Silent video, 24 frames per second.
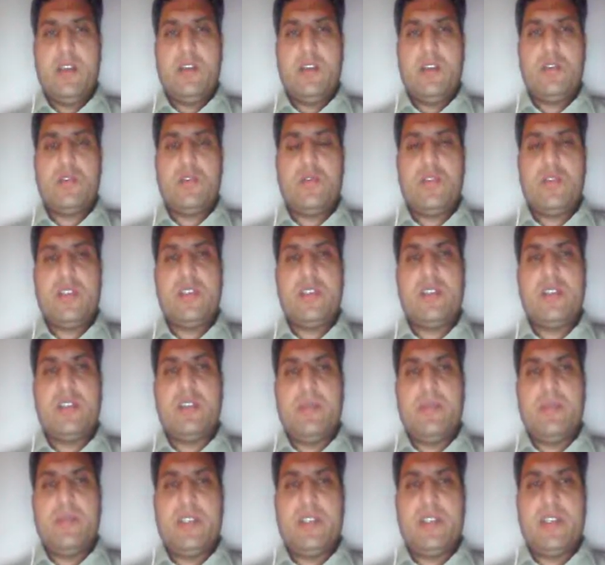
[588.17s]
So this is the
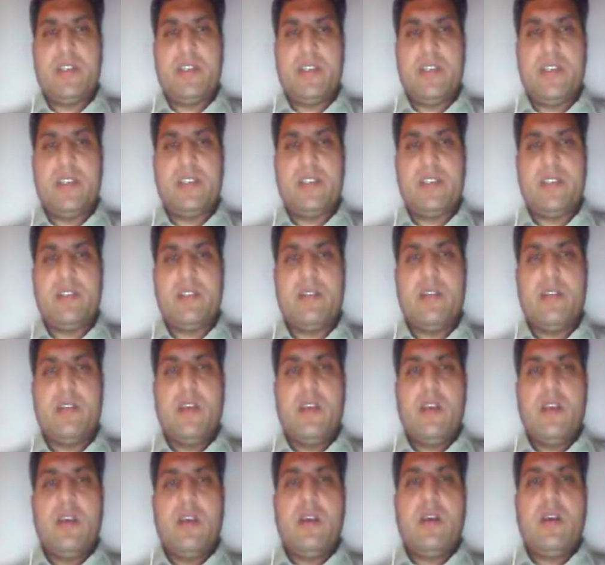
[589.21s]
basic reason.
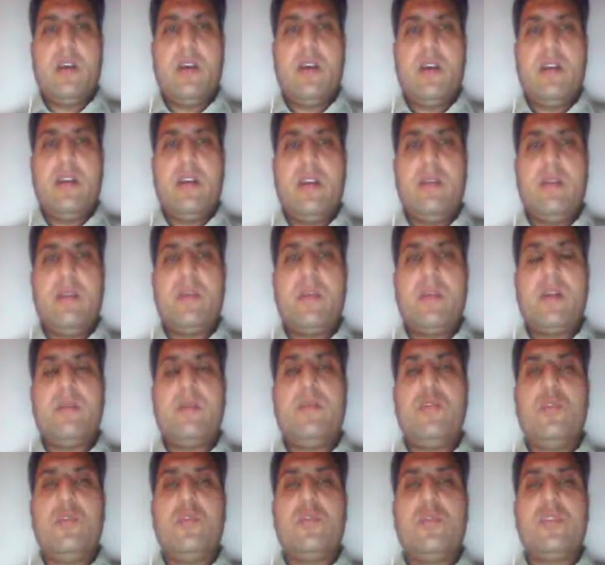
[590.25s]
Number
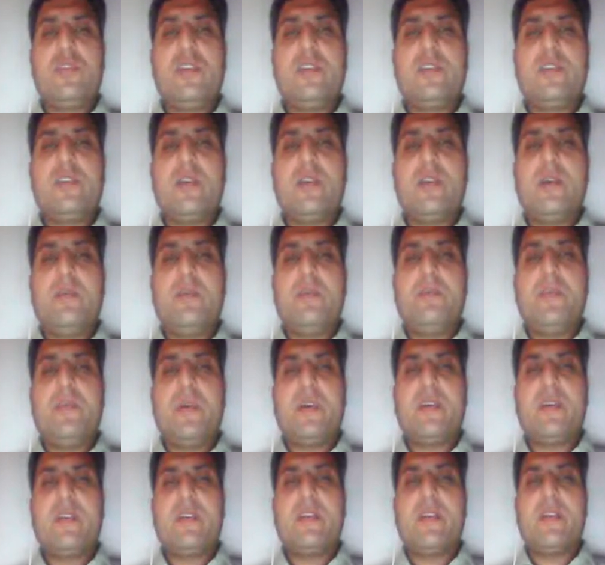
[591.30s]
of doses
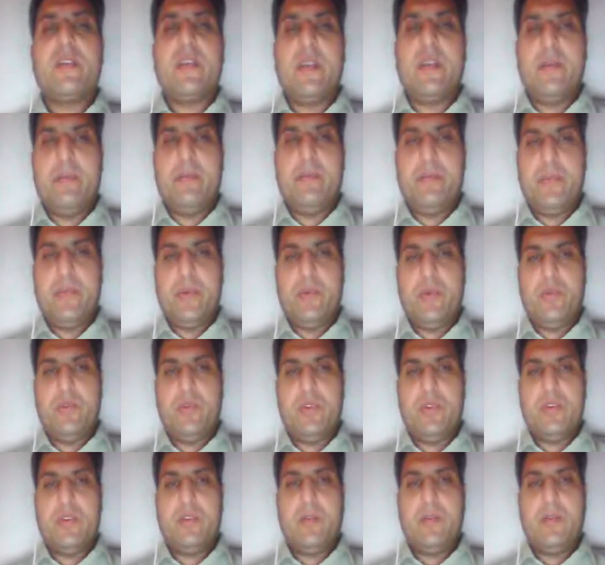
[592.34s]
per
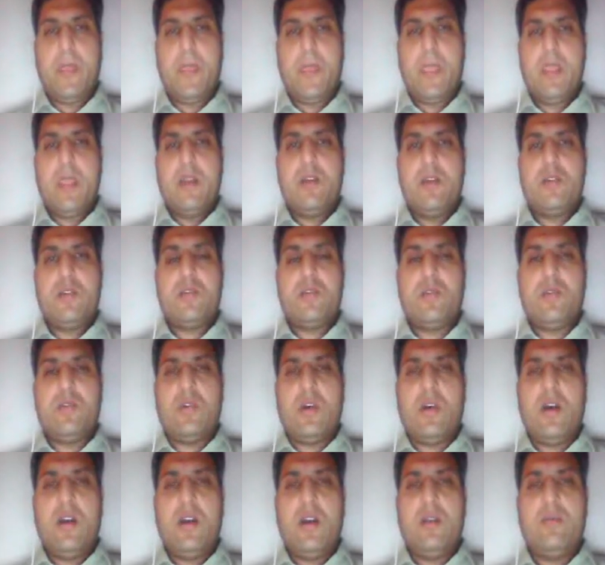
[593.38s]
ampule. So
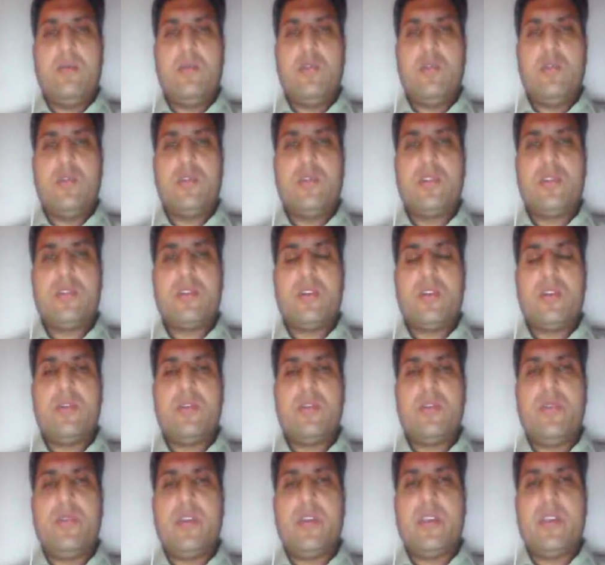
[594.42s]
almost
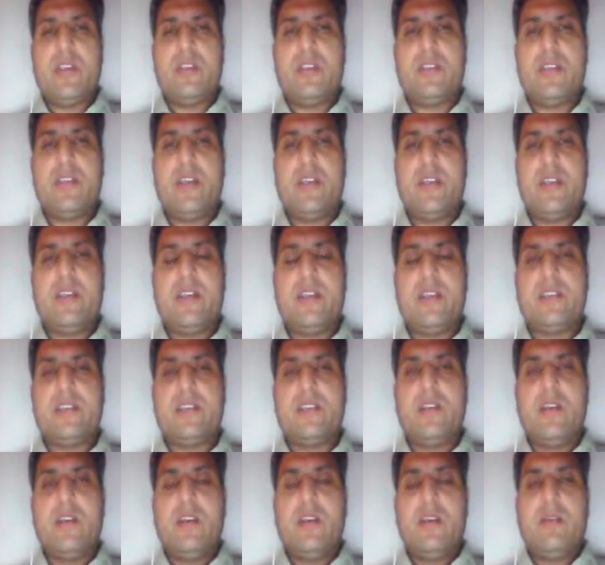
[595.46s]
we can say that
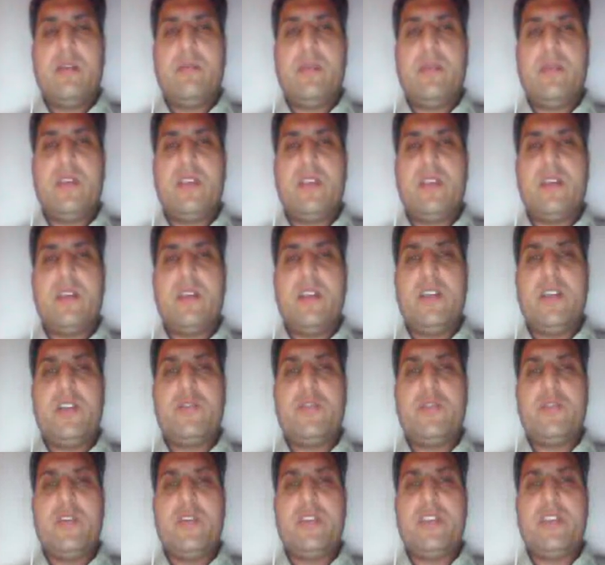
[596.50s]
basically
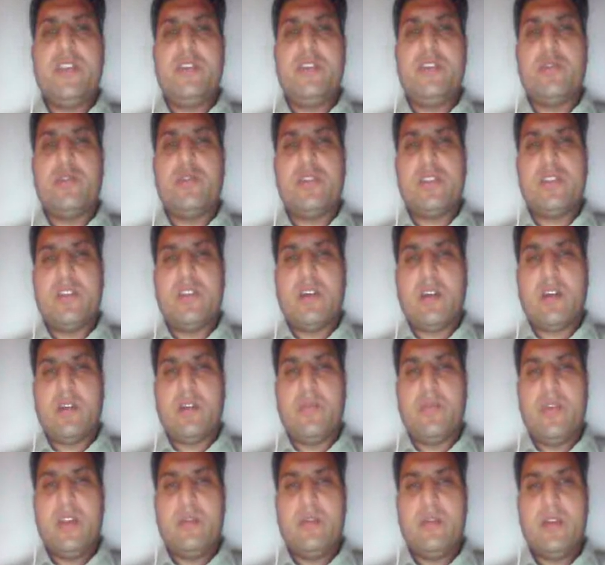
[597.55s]
20 doses are
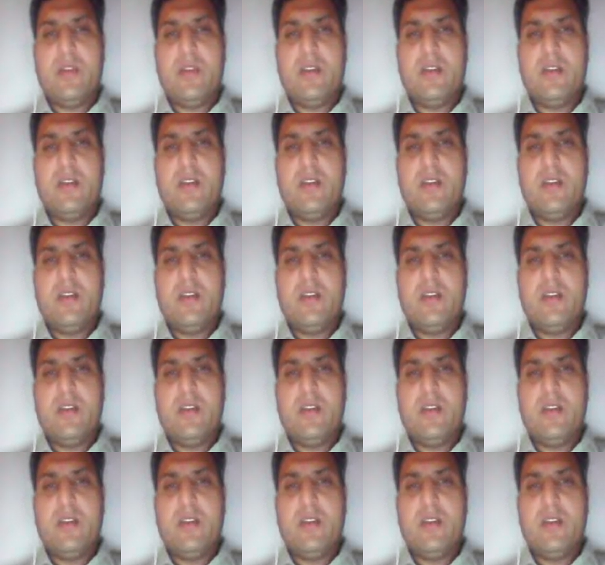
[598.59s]
available.